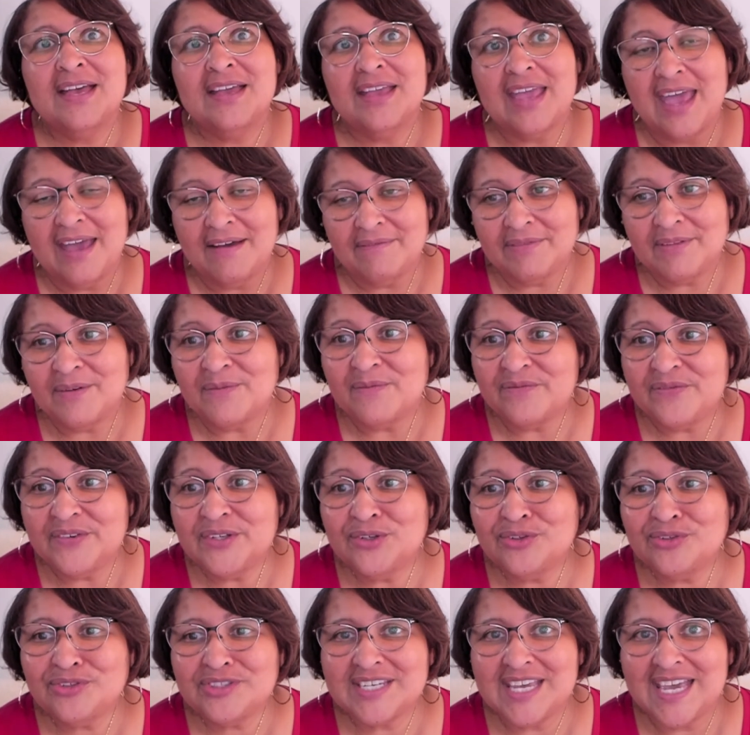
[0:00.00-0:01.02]
have them
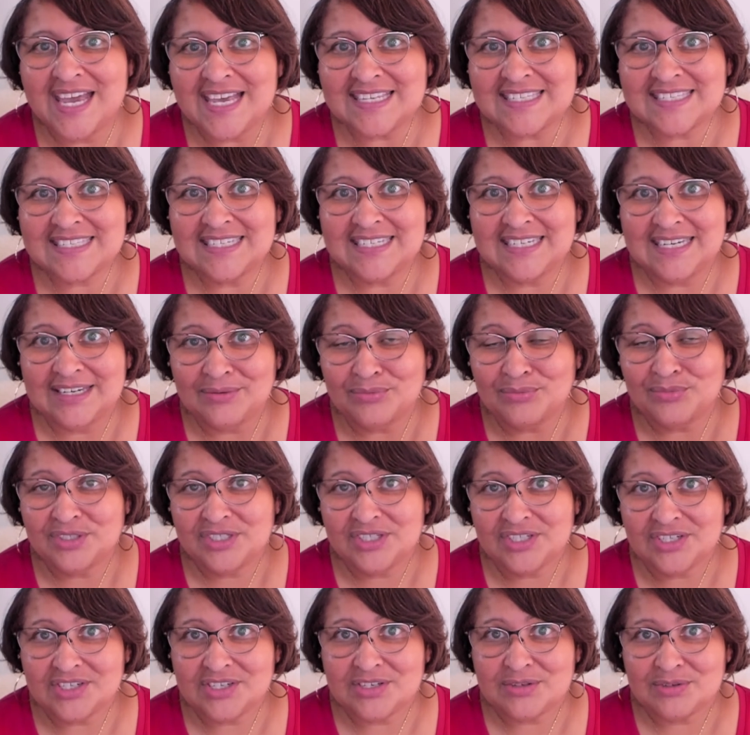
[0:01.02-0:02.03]
field tested, and
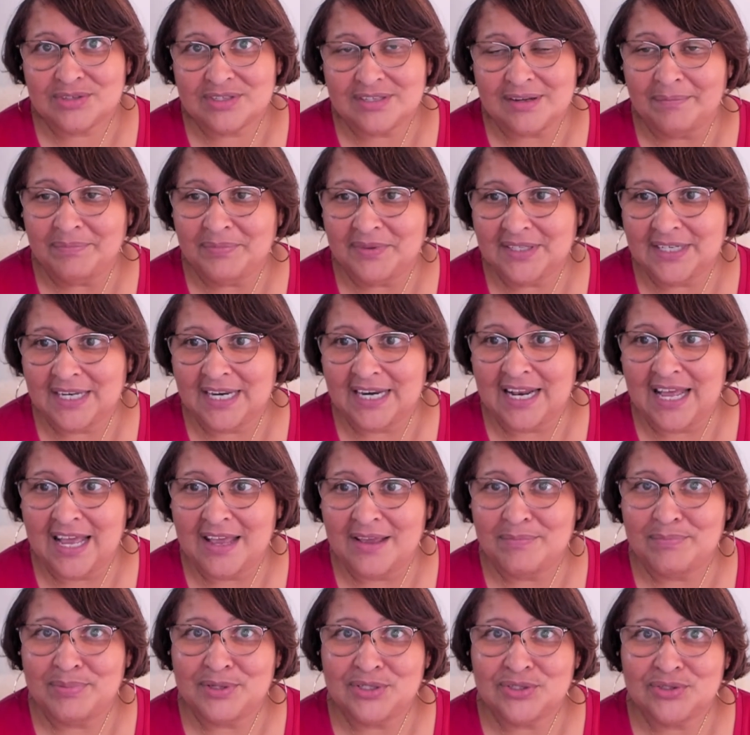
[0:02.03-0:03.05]
which is something that
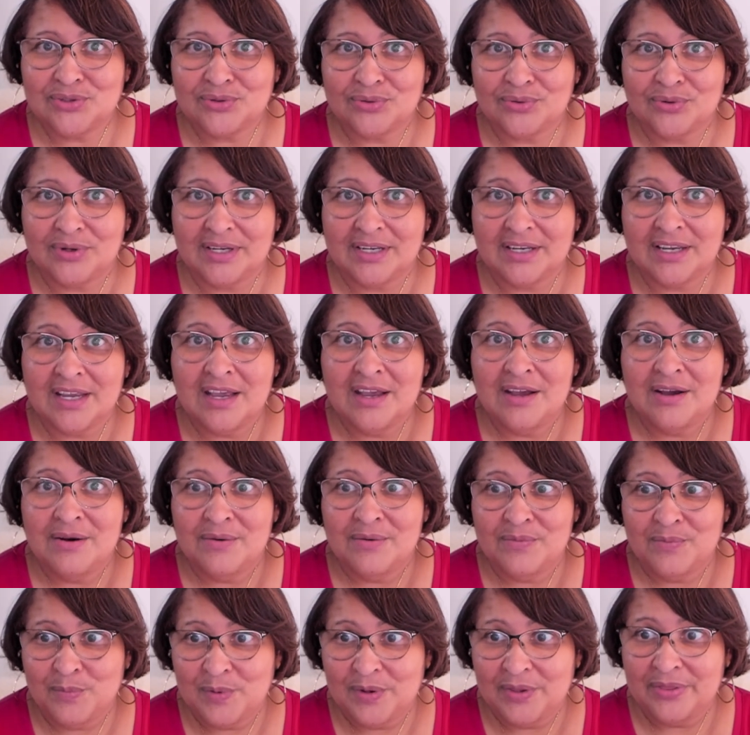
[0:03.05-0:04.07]
I've been doing
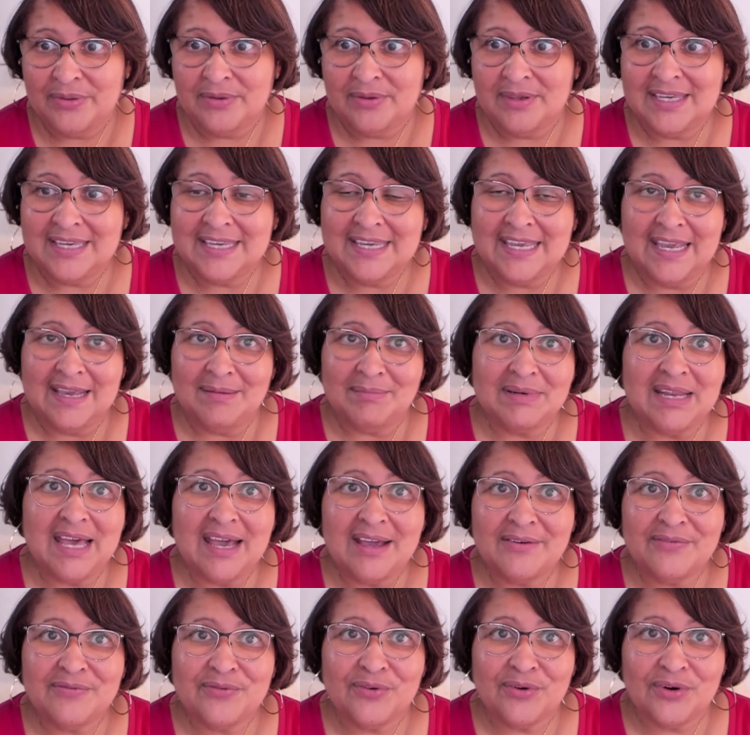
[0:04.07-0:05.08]
with Ecamm
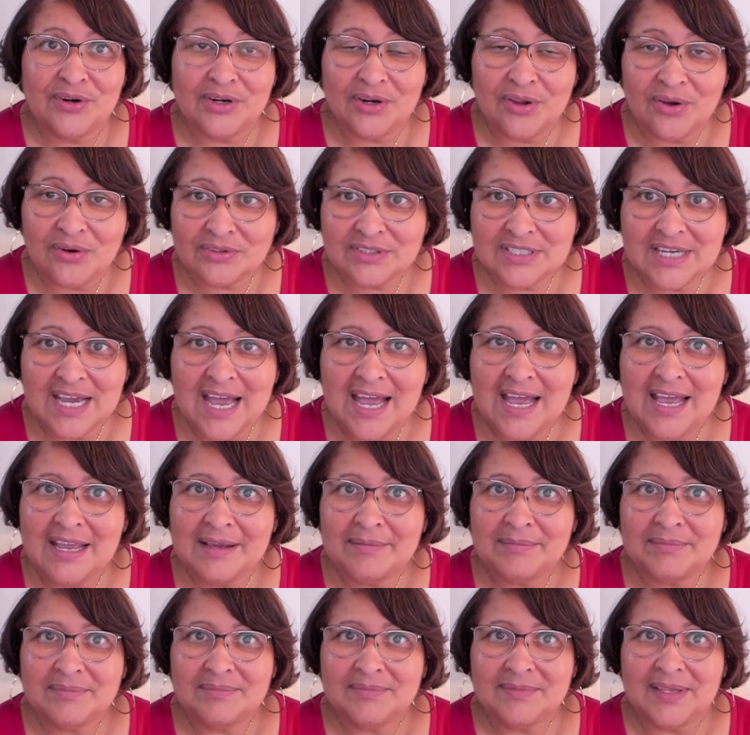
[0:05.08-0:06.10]
Live for a long
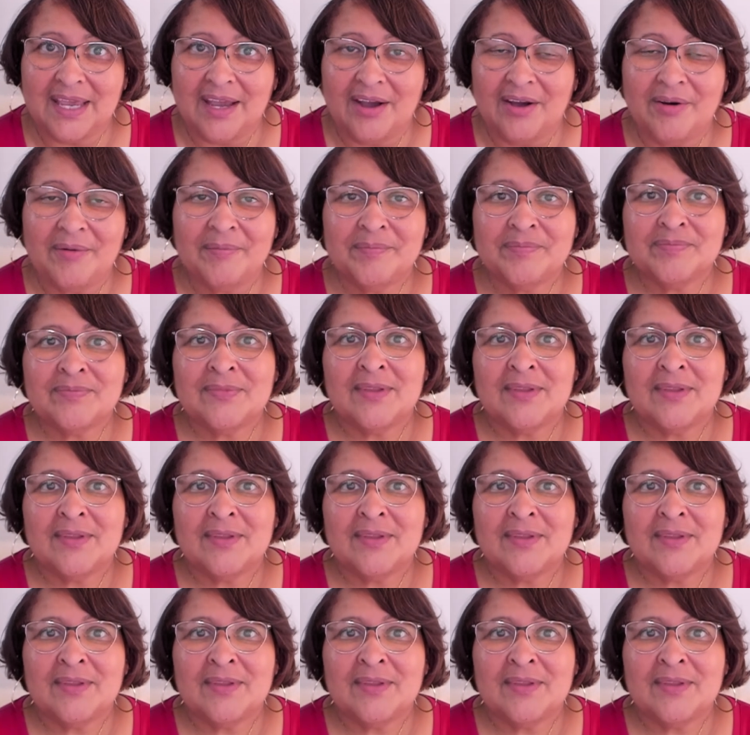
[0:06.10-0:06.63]
time now.